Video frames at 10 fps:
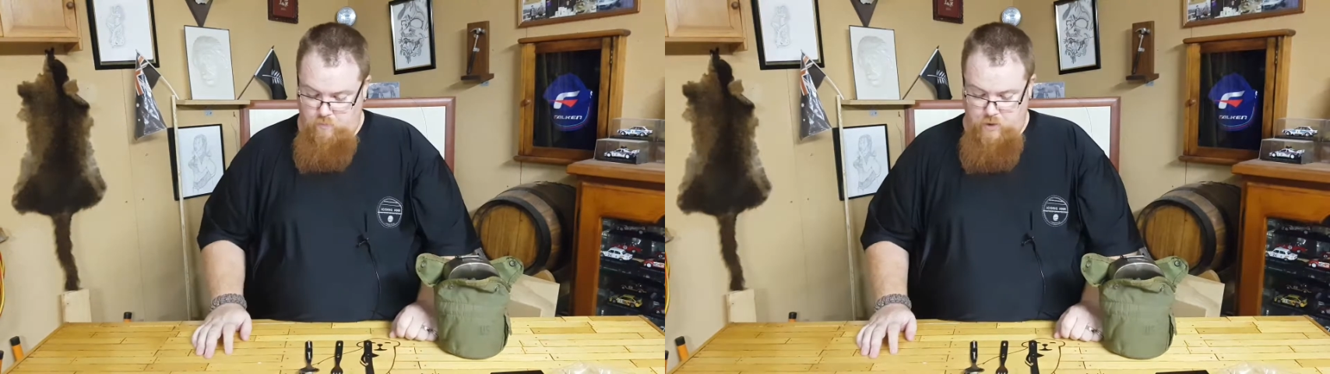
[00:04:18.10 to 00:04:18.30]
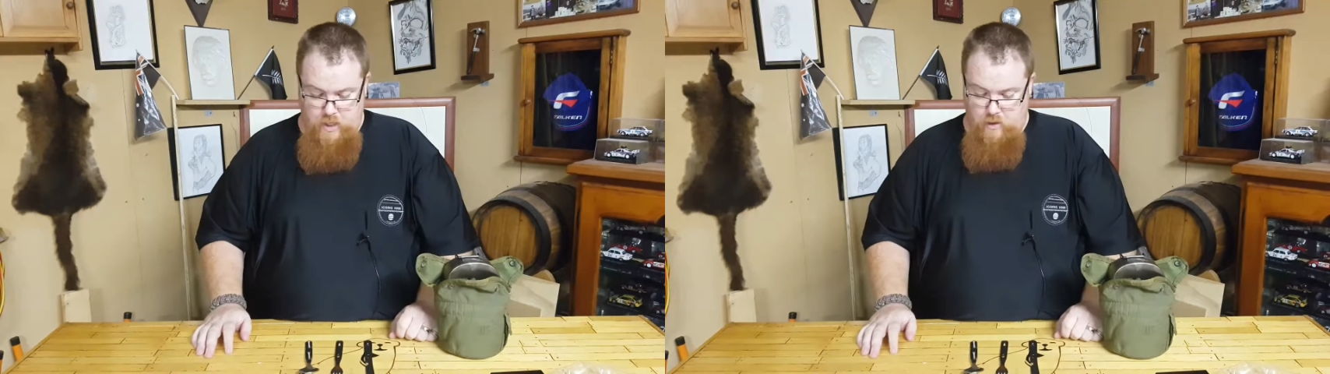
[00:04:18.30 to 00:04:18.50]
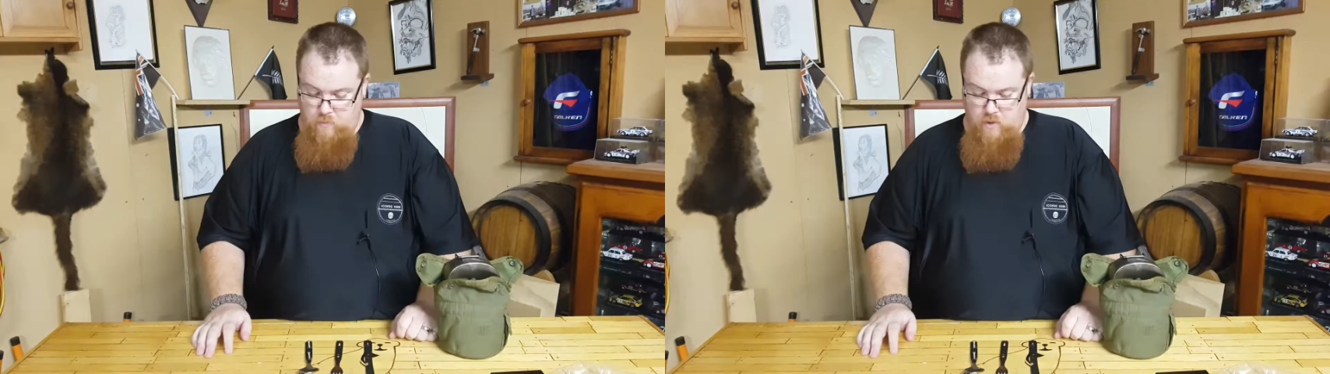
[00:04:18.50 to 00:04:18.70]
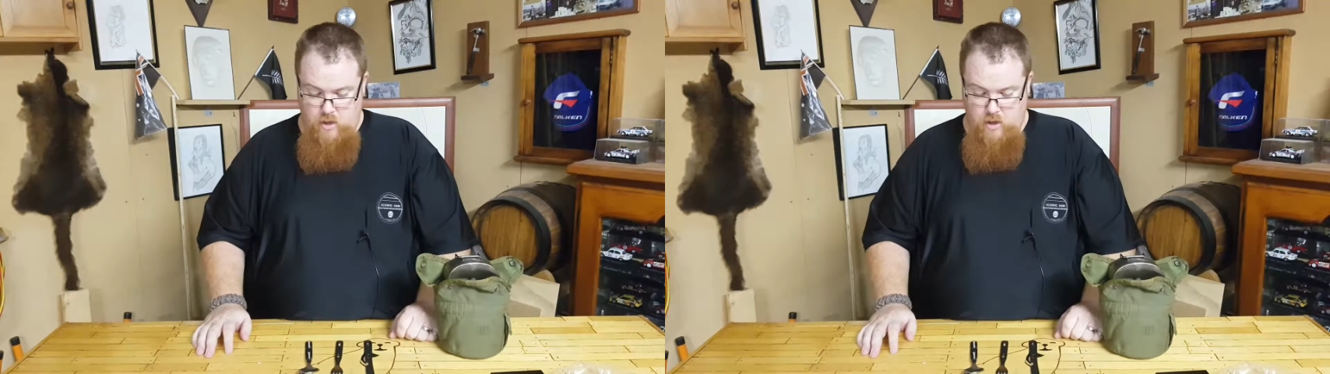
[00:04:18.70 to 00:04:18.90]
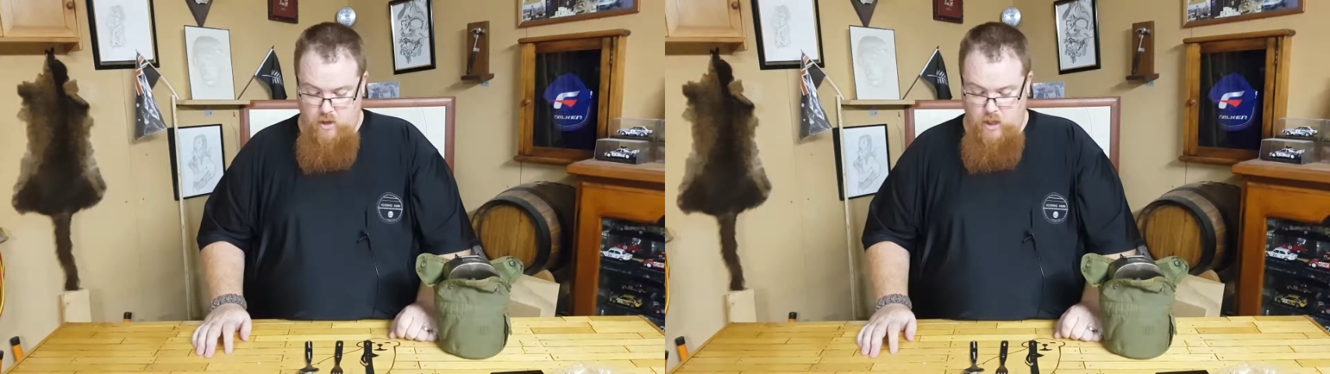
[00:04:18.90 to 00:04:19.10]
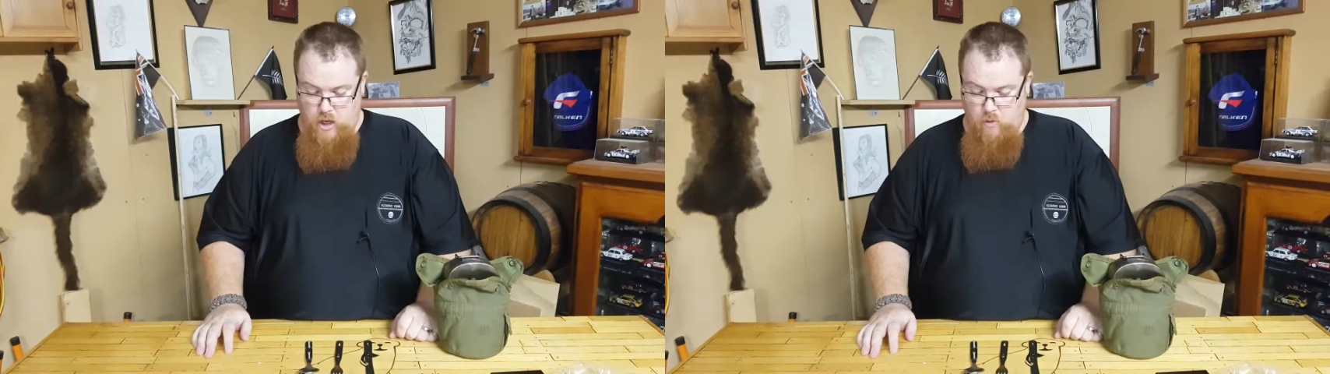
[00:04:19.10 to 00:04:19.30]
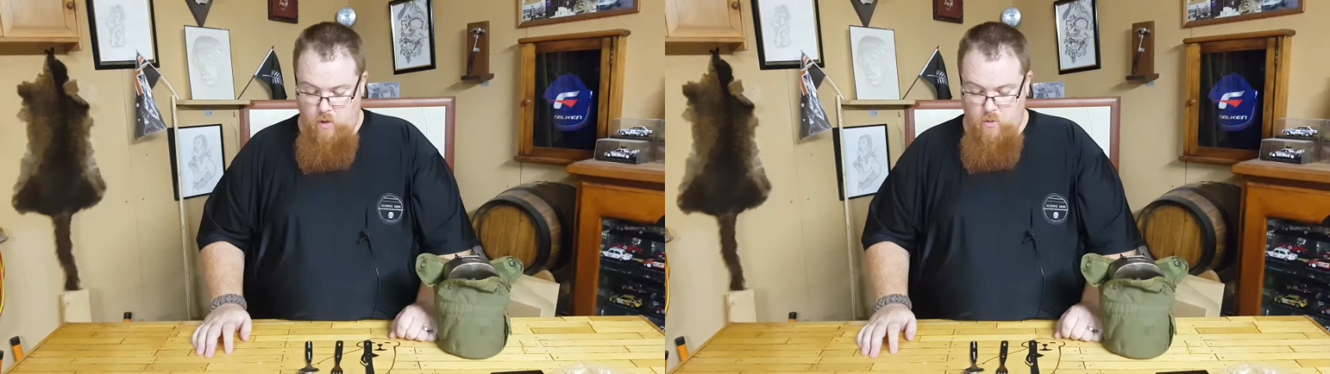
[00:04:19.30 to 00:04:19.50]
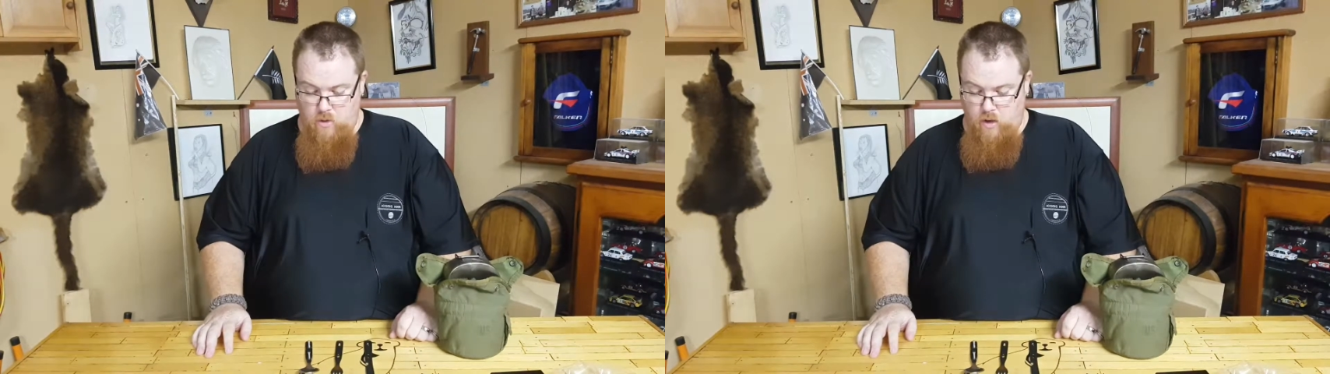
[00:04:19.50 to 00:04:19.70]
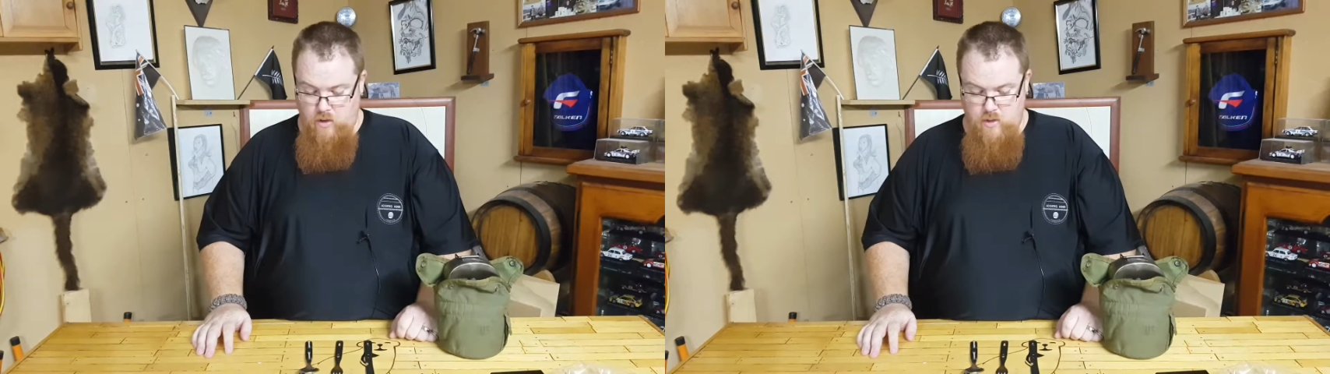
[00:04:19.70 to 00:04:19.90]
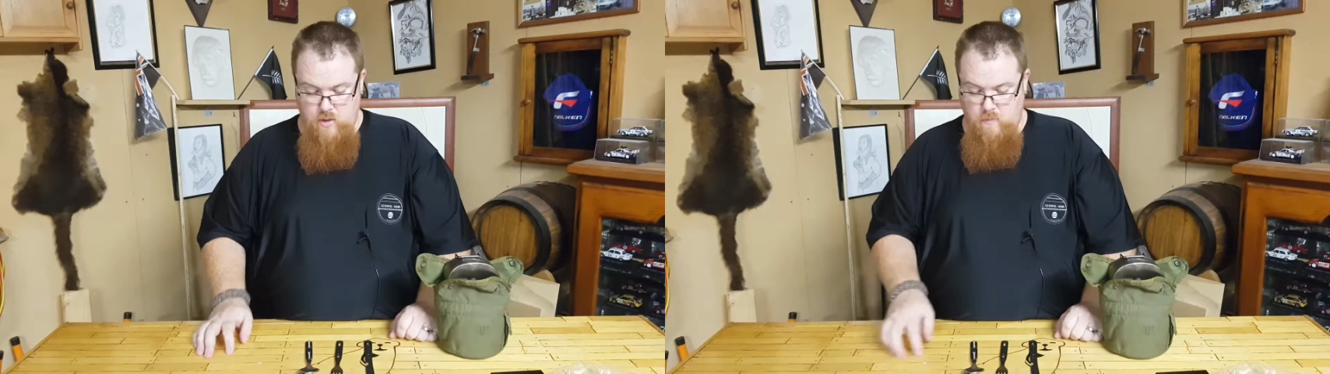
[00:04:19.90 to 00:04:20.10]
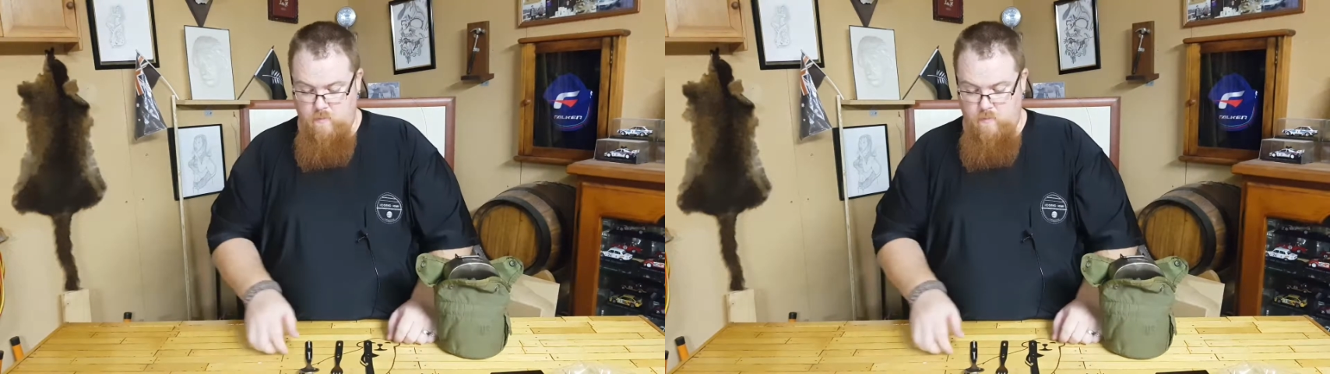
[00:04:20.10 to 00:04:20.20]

yeah, you're not going to go wrong with those.